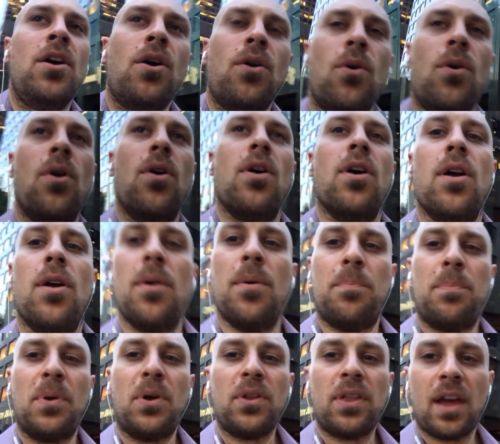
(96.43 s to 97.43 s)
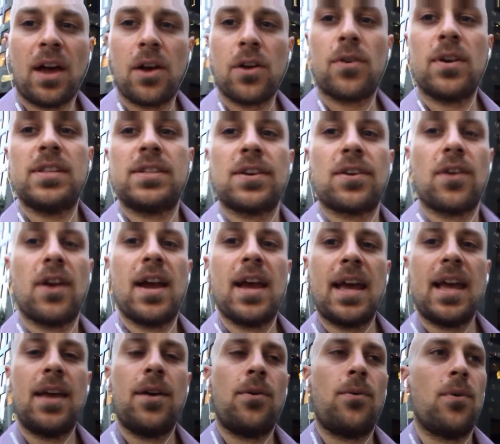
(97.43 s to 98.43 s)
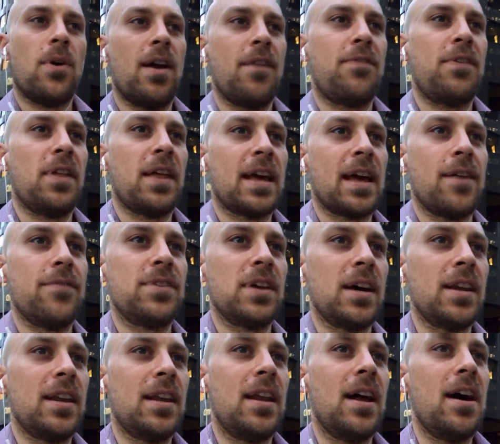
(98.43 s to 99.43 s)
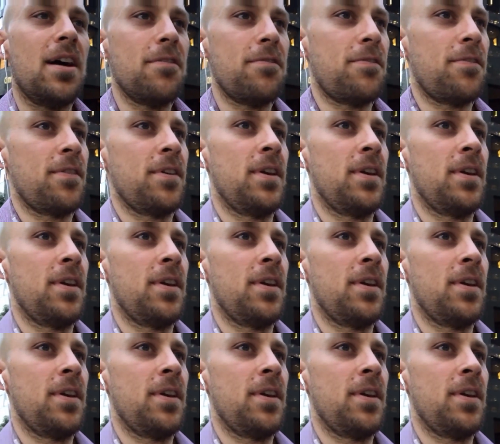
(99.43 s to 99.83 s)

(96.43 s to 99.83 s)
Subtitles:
or building on Grit to Great, where I feel like I've done enough,